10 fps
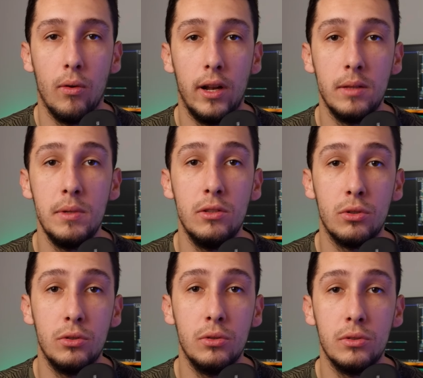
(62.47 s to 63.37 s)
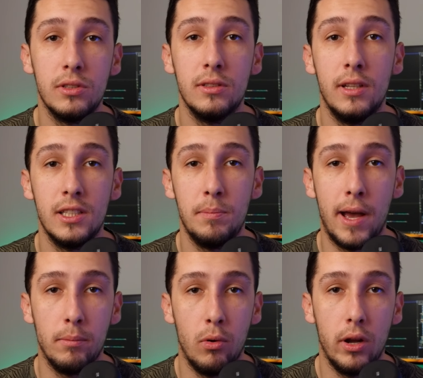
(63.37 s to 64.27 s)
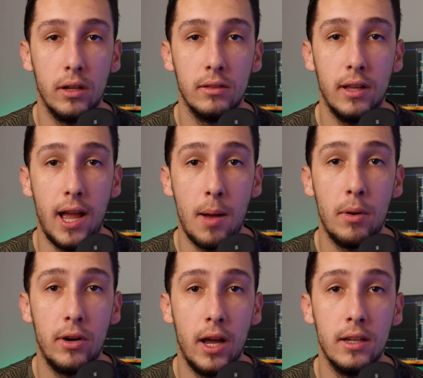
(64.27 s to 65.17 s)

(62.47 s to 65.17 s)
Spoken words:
let me introduce this bad boy, the Amaran